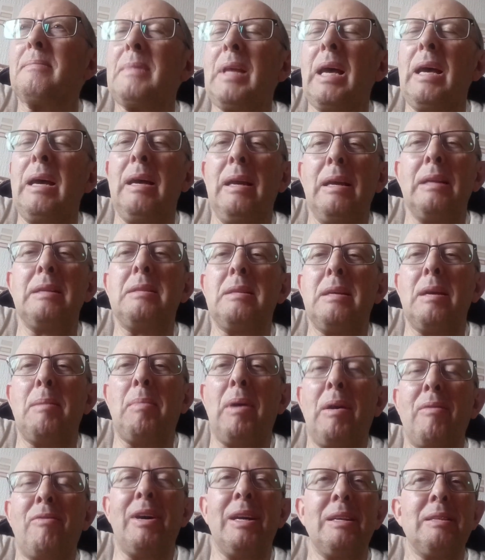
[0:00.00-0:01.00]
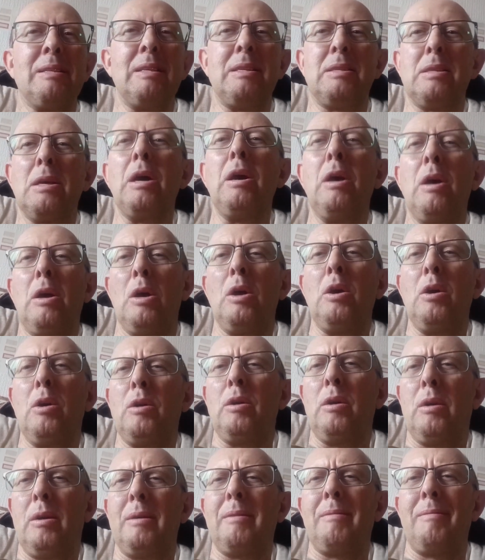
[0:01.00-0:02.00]
take my advice is
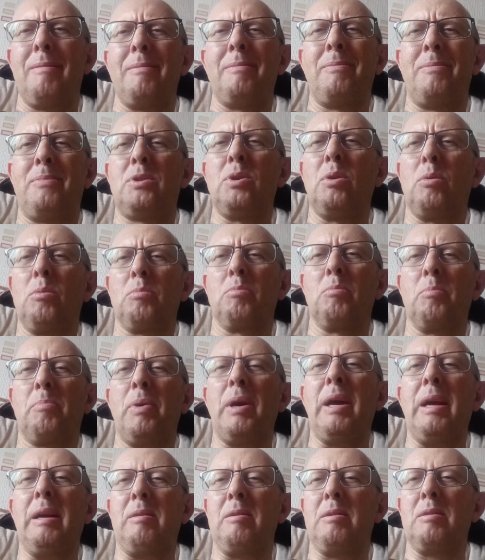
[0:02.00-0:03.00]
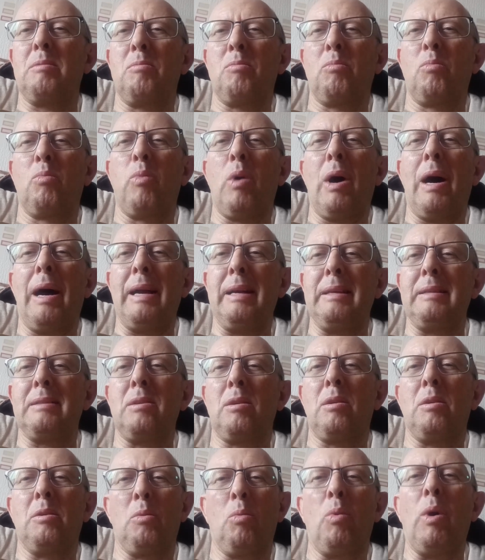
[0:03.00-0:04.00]
don't paint white
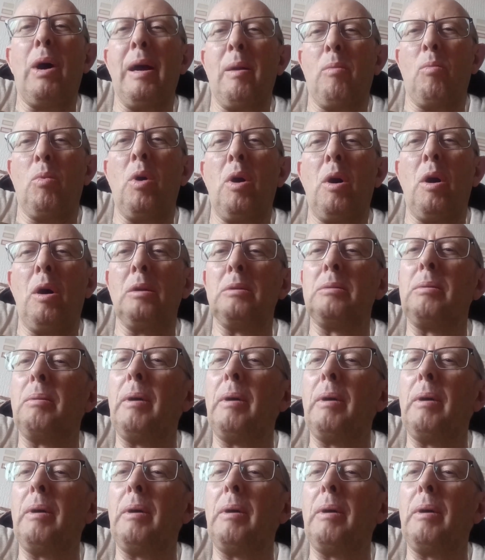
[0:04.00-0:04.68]
on a white wall,